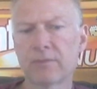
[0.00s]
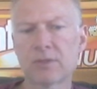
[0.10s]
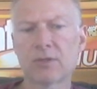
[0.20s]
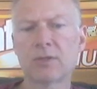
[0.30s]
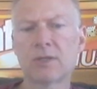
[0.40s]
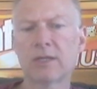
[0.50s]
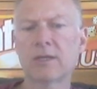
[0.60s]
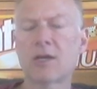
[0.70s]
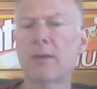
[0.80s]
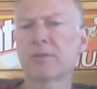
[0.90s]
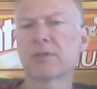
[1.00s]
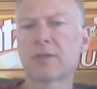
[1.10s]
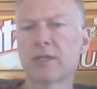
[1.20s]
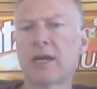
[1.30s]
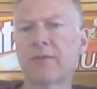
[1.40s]
So you take the opposite
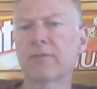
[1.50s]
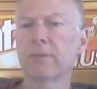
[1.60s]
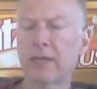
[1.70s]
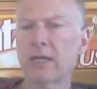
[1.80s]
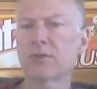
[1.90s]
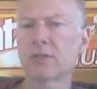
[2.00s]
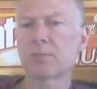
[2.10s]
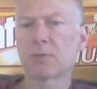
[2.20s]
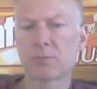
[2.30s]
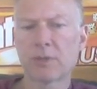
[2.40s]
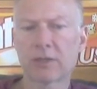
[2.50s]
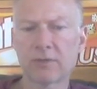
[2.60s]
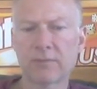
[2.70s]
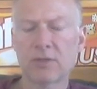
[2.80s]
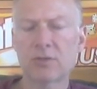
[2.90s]
of that from the house's
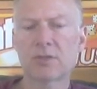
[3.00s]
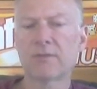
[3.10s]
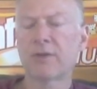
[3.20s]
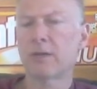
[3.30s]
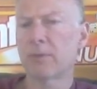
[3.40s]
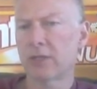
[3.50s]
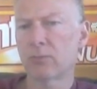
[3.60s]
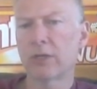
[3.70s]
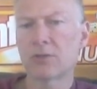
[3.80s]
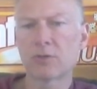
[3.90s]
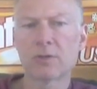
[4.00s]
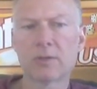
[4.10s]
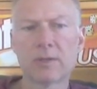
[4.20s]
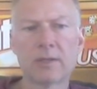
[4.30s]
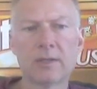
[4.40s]
perspective, and you just divide by the wager.
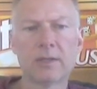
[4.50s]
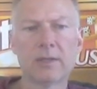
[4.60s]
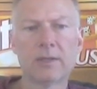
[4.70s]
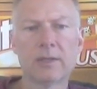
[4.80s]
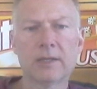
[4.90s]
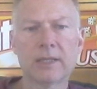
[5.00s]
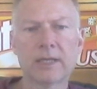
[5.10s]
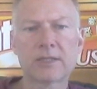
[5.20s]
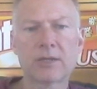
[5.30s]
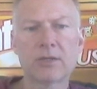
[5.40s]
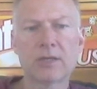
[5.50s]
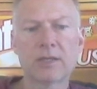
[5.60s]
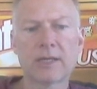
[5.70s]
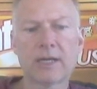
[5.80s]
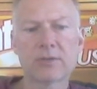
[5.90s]
And that's how you
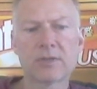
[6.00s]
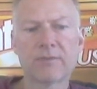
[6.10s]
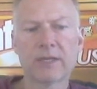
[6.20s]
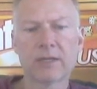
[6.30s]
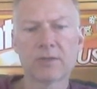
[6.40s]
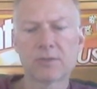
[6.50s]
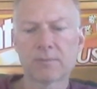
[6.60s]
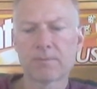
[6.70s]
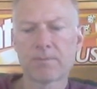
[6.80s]
get the house advantage.